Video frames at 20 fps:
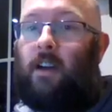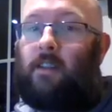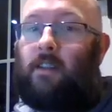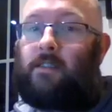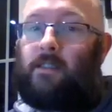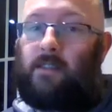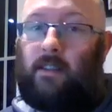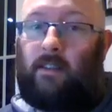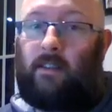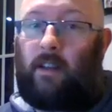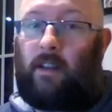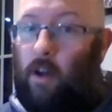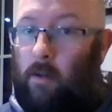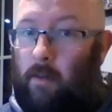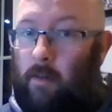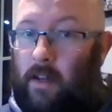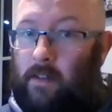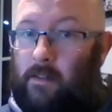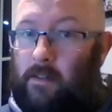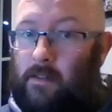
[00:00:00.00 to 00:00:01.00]
the answers in the
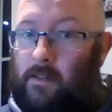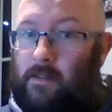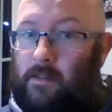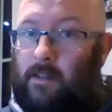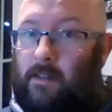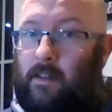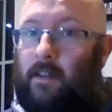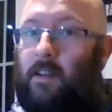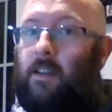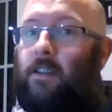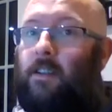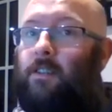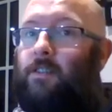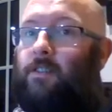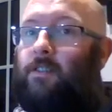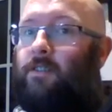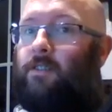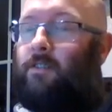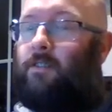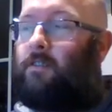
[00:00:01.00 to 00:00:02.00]
comments.
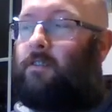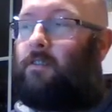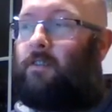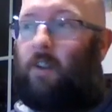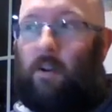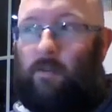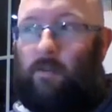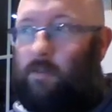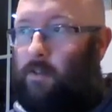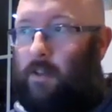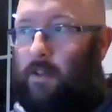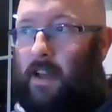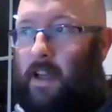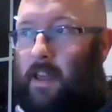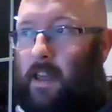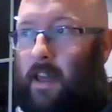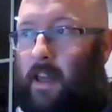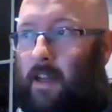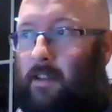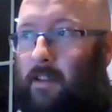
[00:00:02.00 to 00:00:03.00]
Don't do
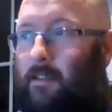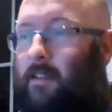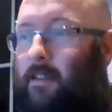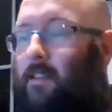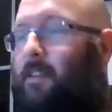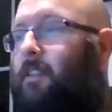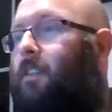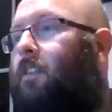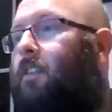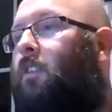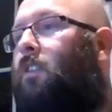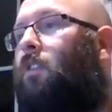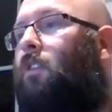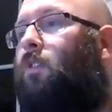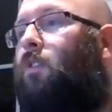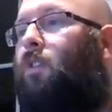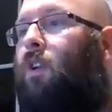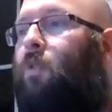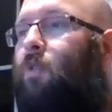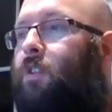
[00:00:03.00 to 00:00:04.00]
that yet.
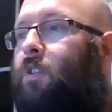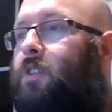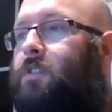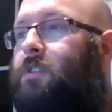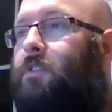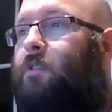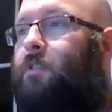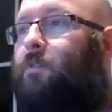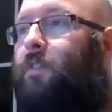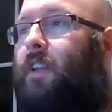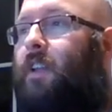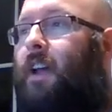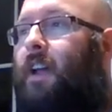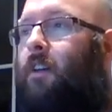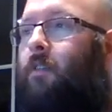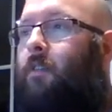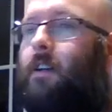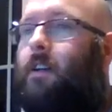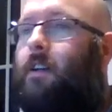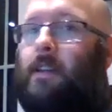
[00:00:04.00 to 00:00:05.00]
All I want you to do for
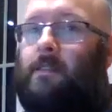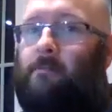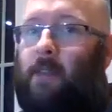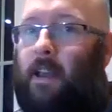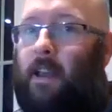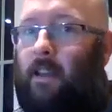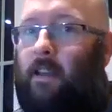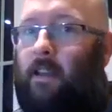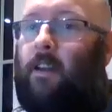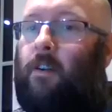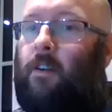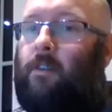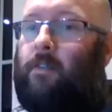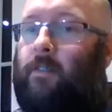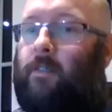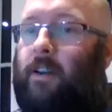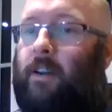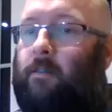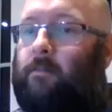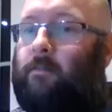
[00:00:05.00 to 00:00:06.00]
now is make a
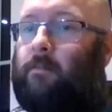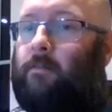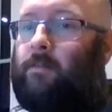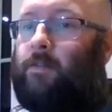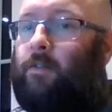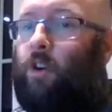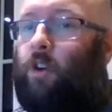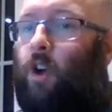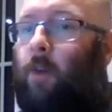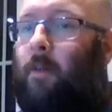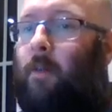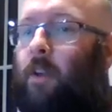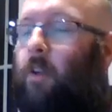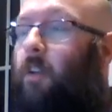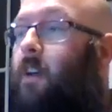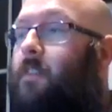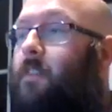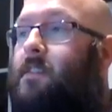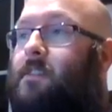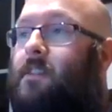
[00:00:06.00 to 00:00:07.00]
note of it. Comment
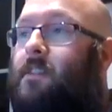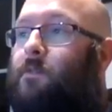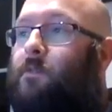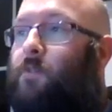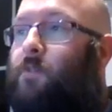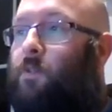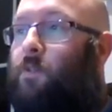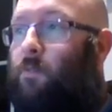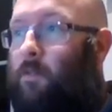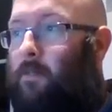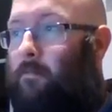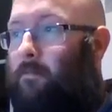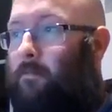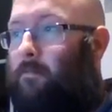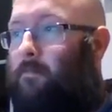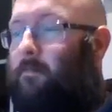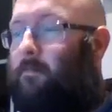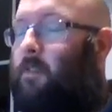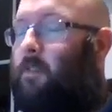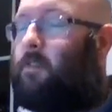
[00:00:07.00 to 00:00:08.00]
on other stuff if you
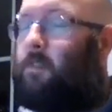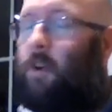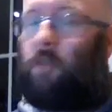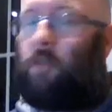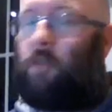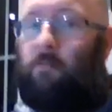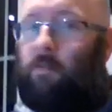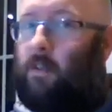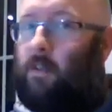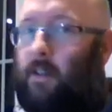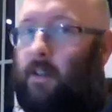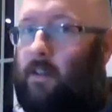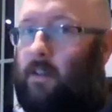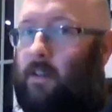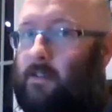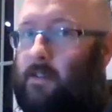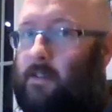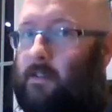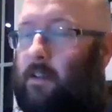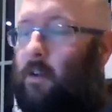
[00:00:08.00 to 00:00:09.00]
want. Don't put the
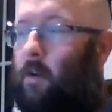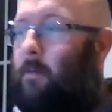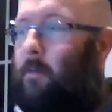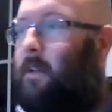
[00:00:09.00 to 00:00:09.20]
answers in the